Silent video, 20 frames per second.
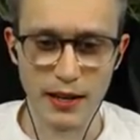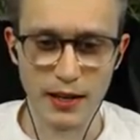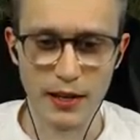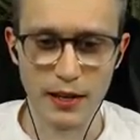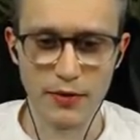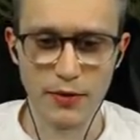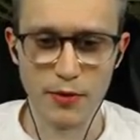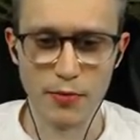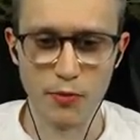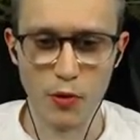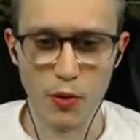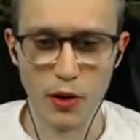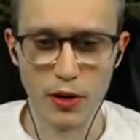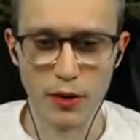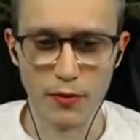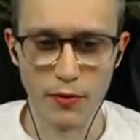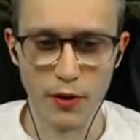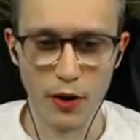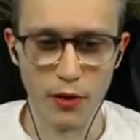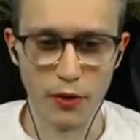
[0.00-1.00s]
I'll give him
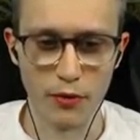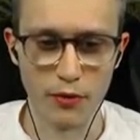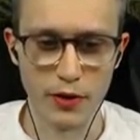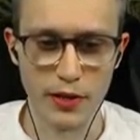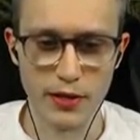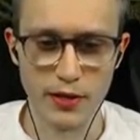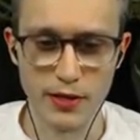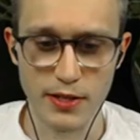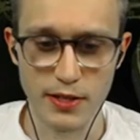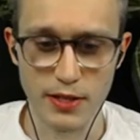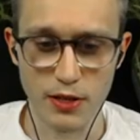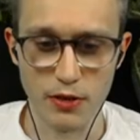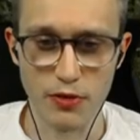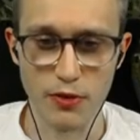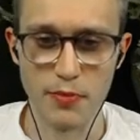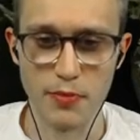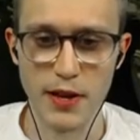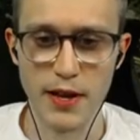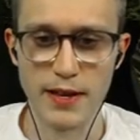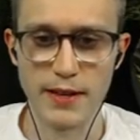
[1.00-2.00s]
1 of all 3, so
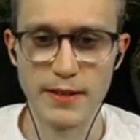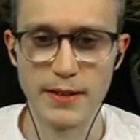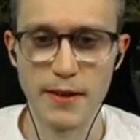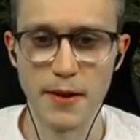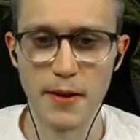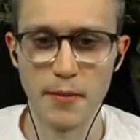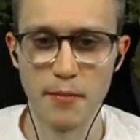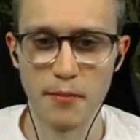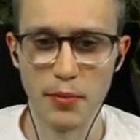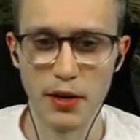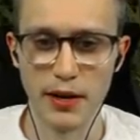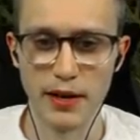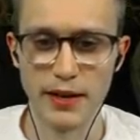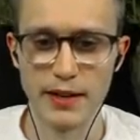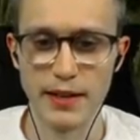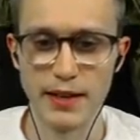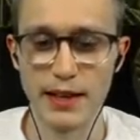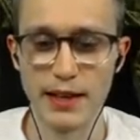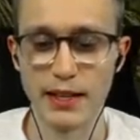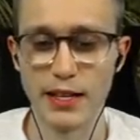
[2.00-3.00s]
the pet,
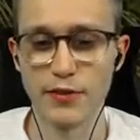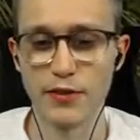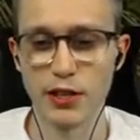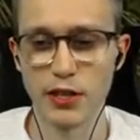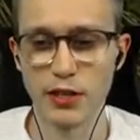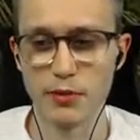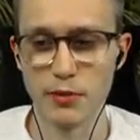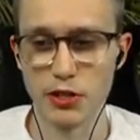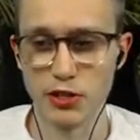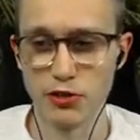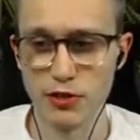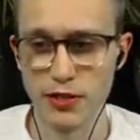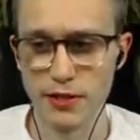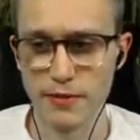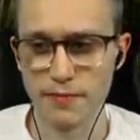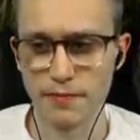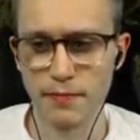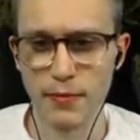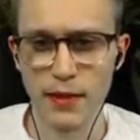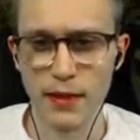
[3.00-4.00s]
play, and giving him a treat,